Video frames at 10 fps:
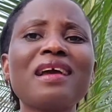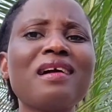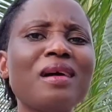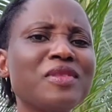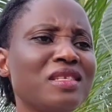
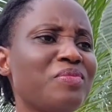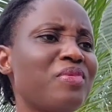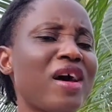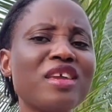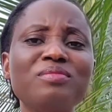Captain
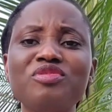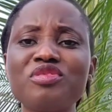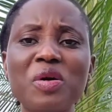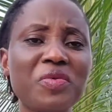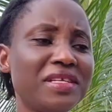Ibrahim
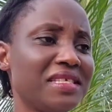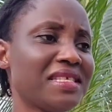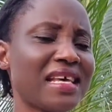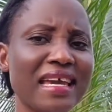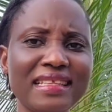Traore
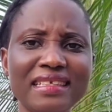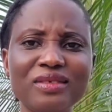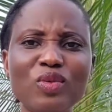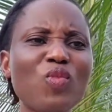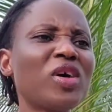decided,
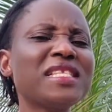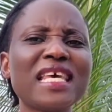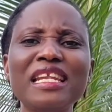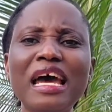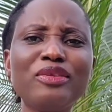what
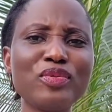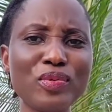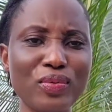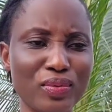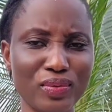can I
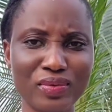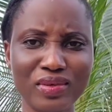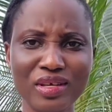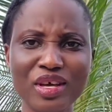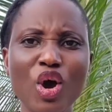do?
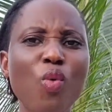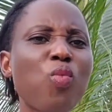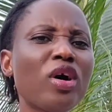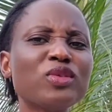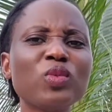
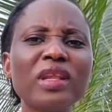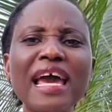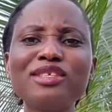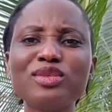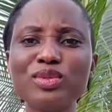What will
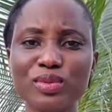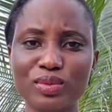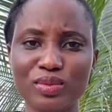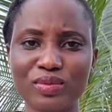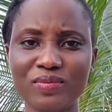I do?
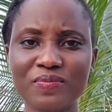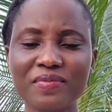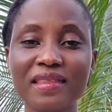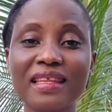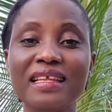
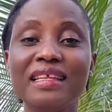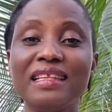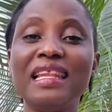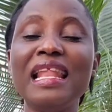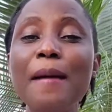
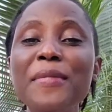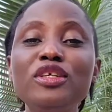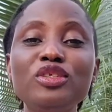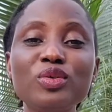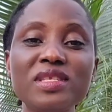Let
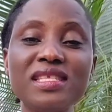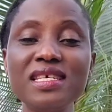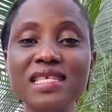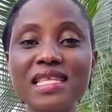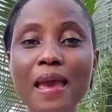me use
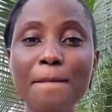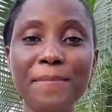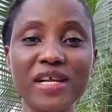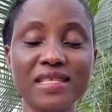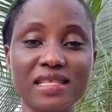these same
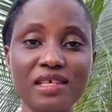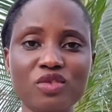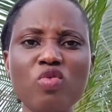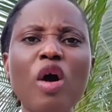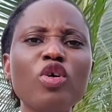
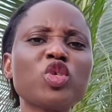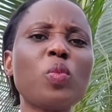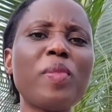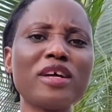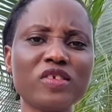prisoners who are also
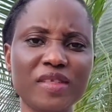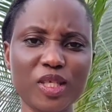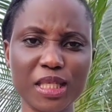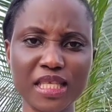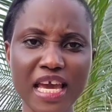part of the
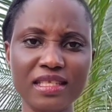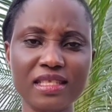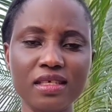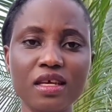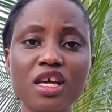
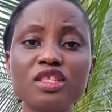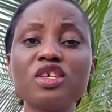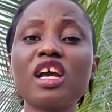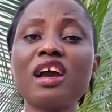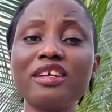society
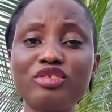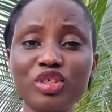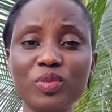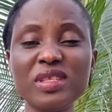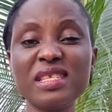to
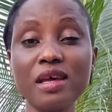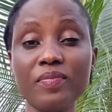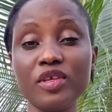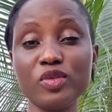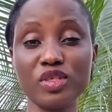contribute
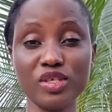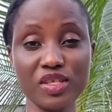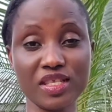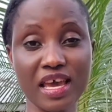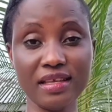something to the
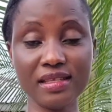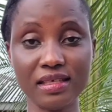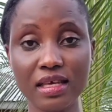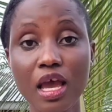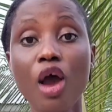society.